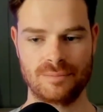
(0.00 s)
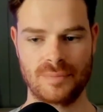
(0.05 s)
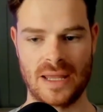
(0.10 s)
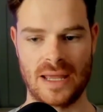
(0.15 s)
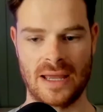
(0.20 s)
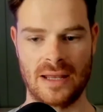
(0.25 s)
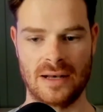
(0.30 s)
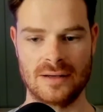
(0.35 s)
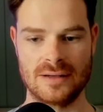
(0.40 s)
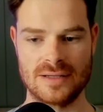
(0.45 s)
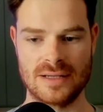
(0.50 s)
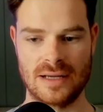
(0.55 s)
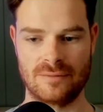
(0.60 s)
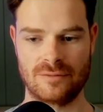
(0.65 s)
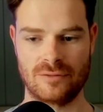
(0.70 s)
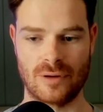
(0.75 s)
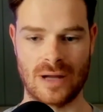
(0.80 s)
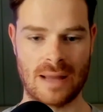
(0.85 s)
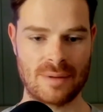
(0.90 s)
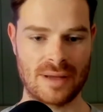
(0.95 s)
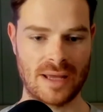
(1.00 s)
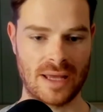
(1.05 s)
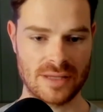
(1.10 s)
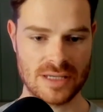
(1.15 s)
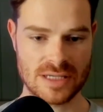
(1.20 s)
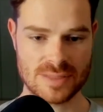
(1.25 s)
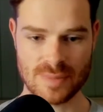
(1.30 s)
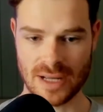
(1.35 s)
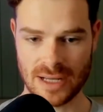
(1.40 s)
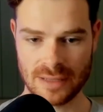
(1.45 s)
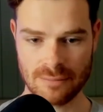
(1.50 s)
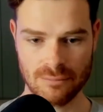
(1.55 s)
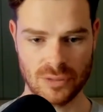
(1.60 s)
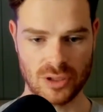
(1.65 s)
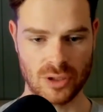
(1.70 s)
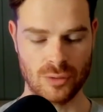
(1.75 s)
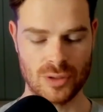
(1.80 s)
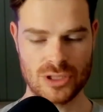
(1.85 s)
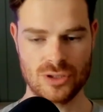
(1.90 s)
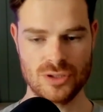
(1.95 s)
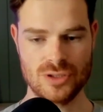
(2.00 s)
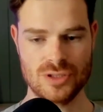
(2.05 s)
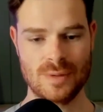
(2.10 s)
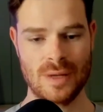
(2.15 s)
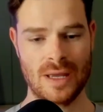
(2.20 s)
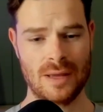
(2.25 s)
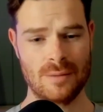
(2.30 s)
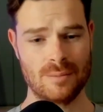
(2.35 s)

And for healthy spine, no issues.